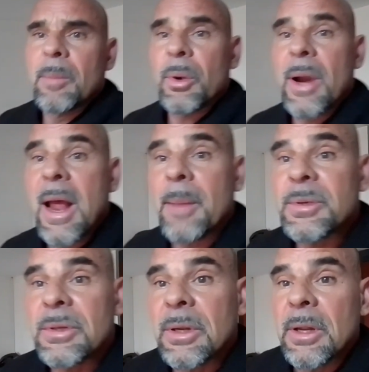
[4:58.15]

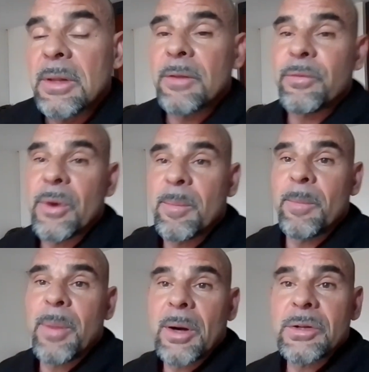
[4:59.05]
Perhaps the free
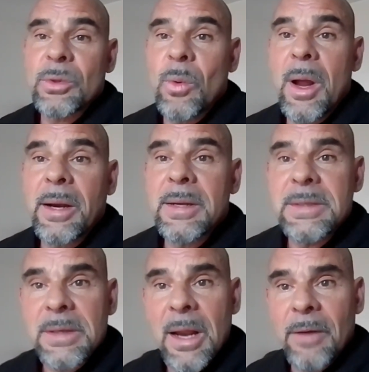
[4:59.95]
bar squat
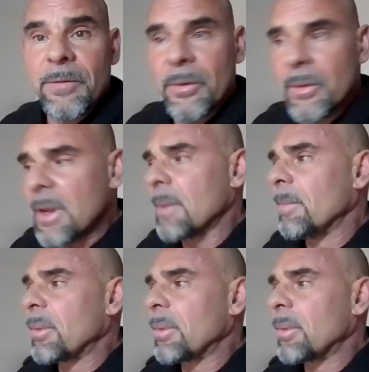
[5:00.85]
is not for them.